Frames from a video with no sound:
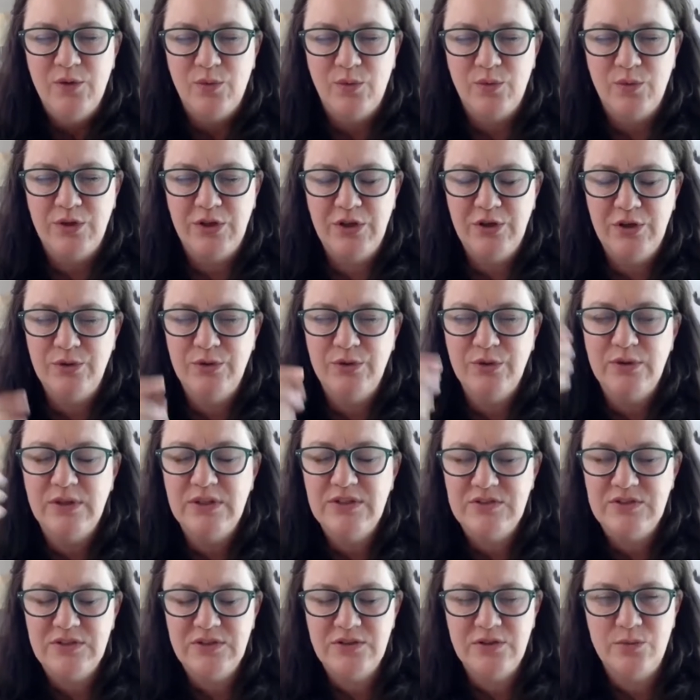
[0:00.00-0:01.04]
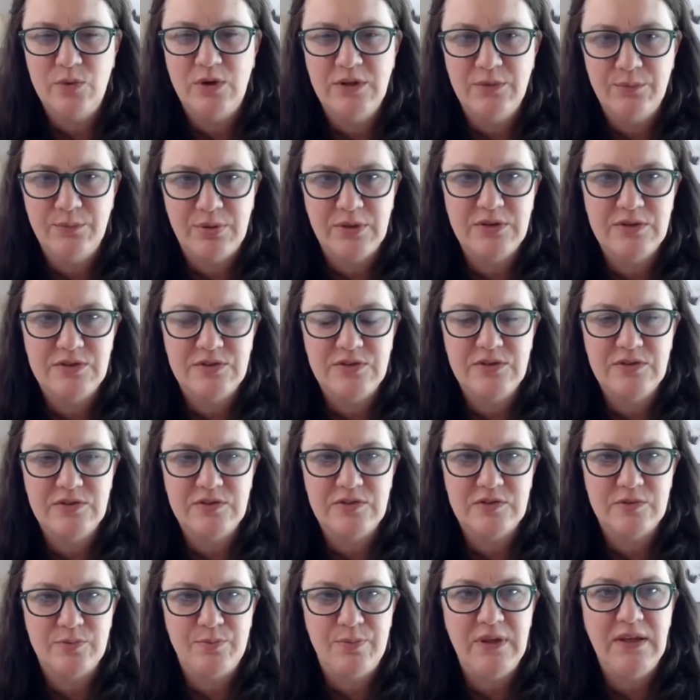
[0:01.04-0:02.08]
you know, you listen to one person
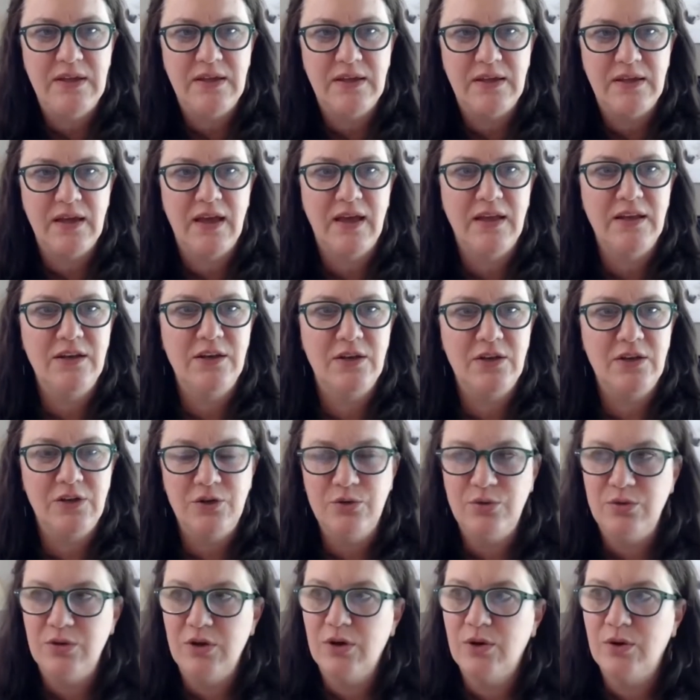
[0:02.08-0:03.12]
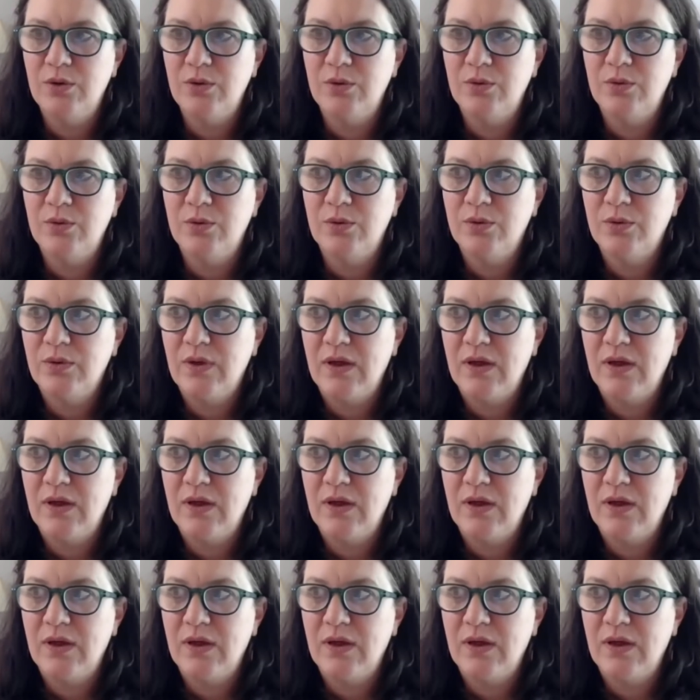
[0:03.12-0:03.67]
speak and you know